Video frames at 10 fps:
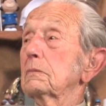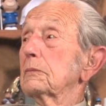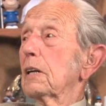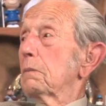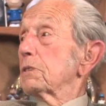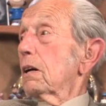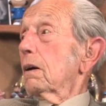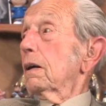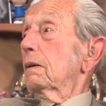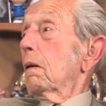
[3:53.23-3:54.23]
but just to
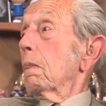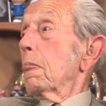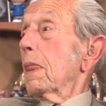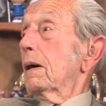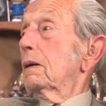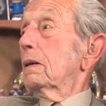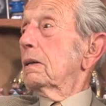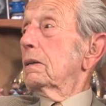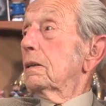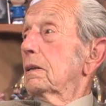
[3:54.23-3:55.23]
go within and
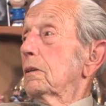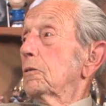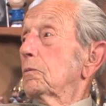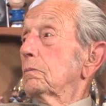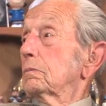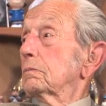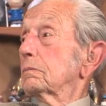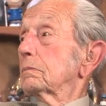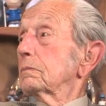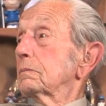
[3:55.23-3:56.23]
trust
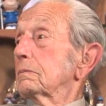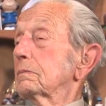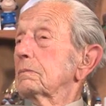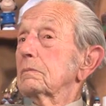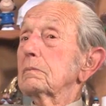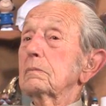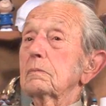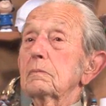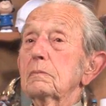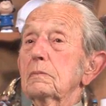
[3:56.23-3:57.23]
themselves, perhaps?
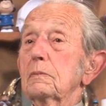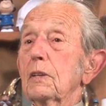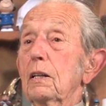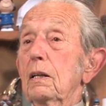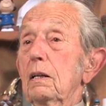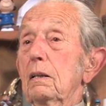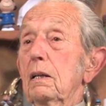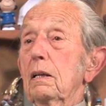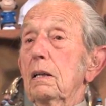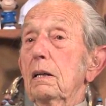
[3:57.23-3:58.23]
Is that the
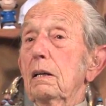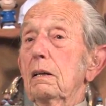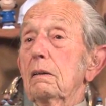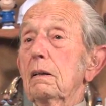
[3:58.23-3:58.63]
advice, maybe?